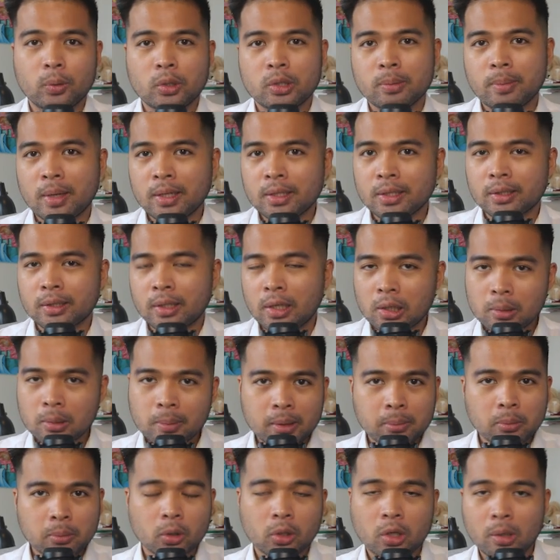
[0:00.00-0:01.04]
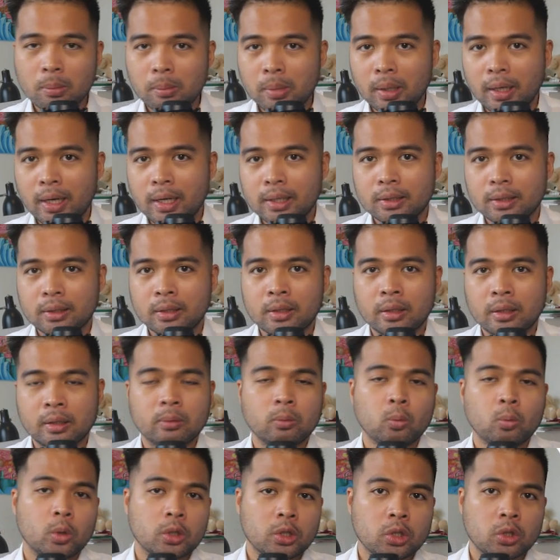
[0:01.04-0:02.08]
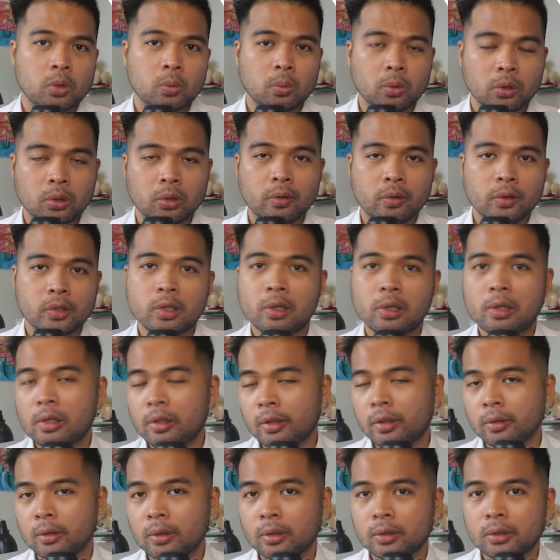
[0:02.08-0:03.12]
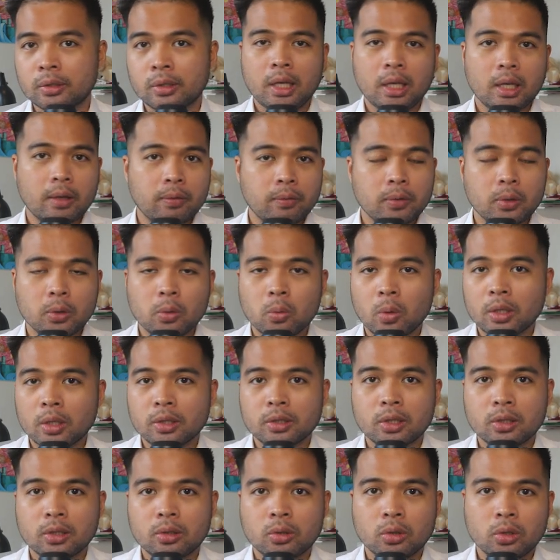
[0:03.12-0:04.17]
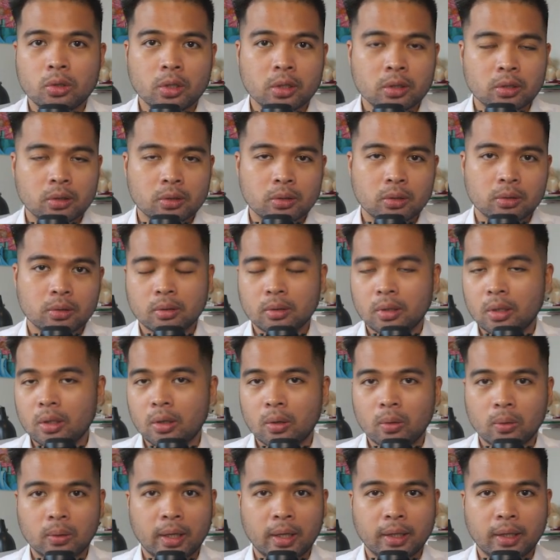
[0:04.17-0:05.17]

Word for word: which makes it a little bit more complicated than what you would originally thought if you wanted to just, you know,